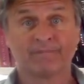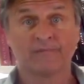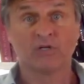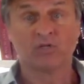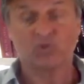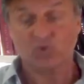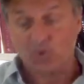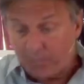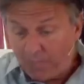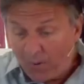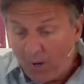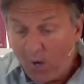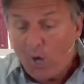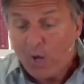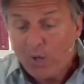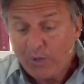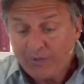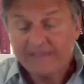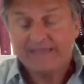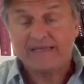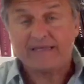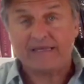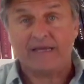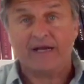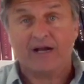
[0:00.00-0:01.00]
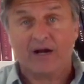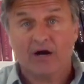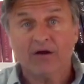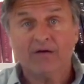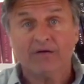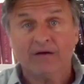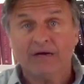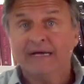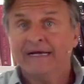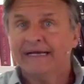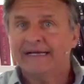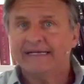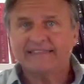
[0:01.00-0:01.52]
So Paul
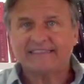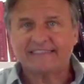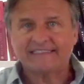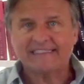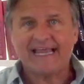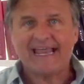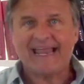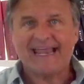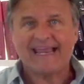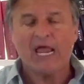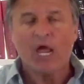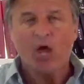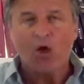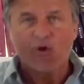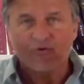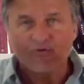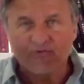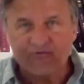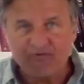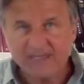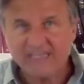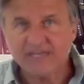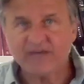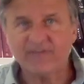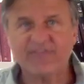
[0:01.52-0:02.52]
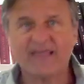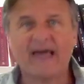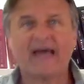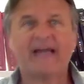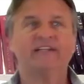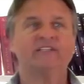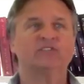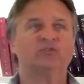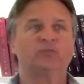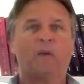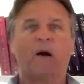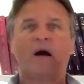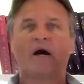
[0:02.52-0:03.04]
here is saying, think of that
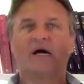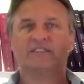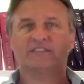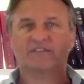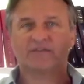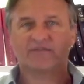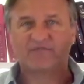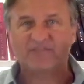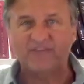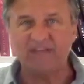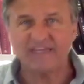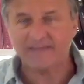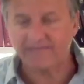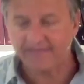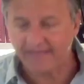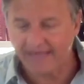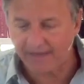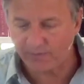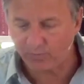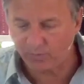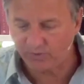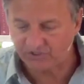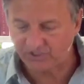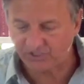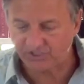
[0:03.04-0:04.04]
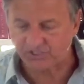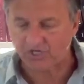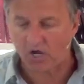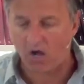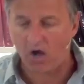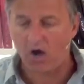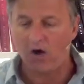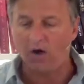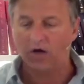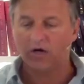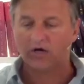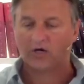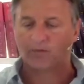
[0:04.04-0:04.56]
as positive. Think of that which is
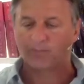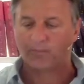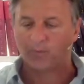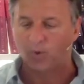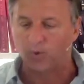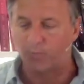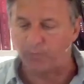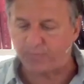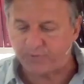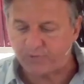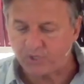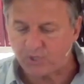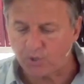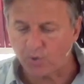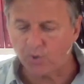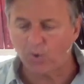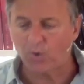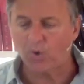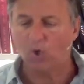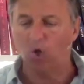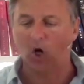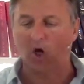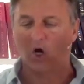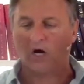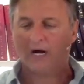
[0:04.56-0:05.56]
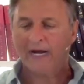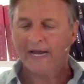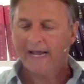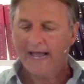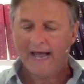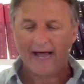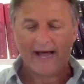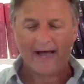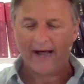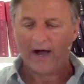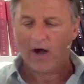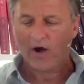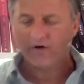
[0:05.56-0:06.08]
honorable, pure,
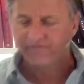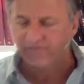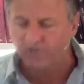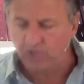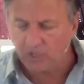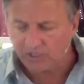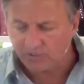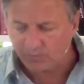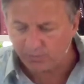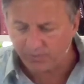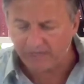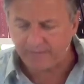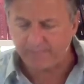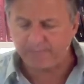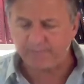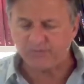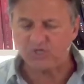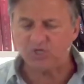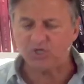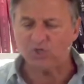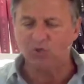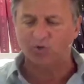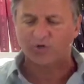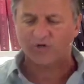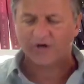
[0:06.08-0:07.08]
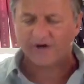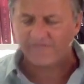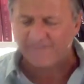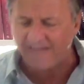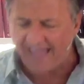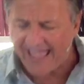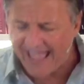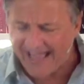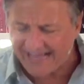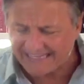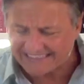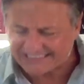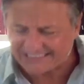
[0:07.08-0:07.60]
of good repute, of
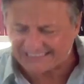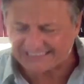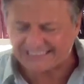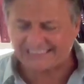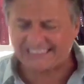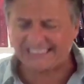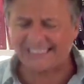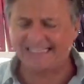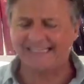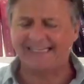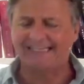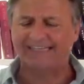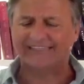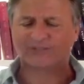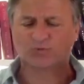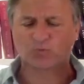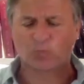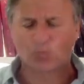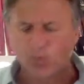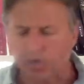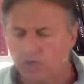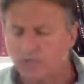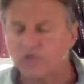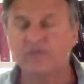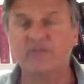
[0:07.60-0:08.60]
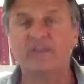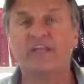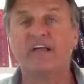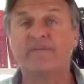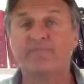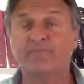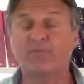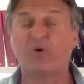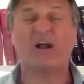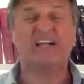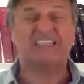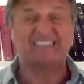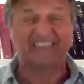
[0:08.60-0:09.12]
excellence, worthy of
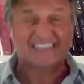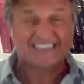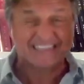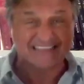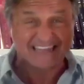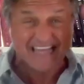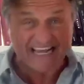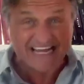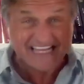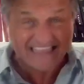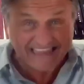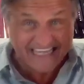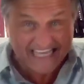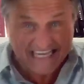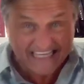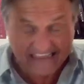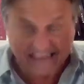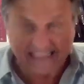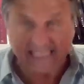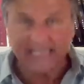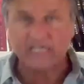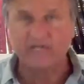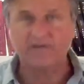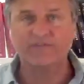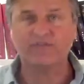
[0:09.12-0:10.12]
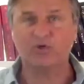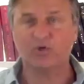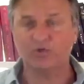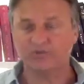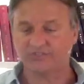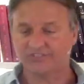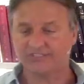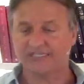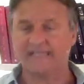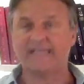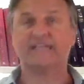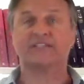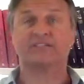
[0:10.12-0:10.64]
praise. Think of
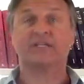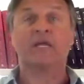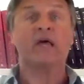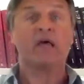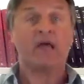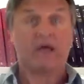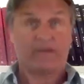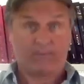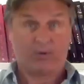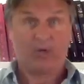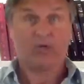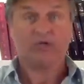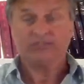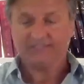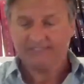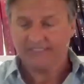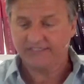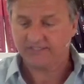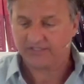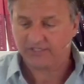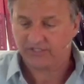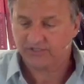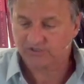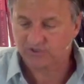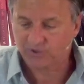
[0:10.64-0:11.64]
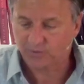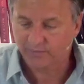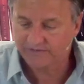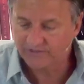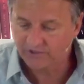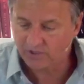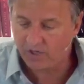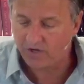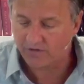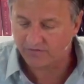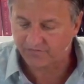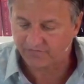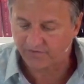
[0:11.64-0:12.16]
those things. Paul says, here's the
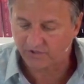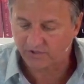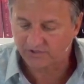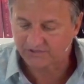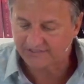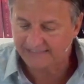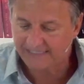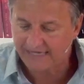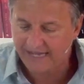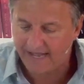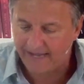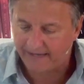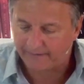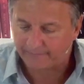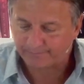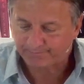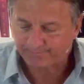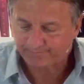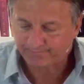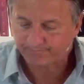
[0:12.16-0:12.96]
result, verse 9.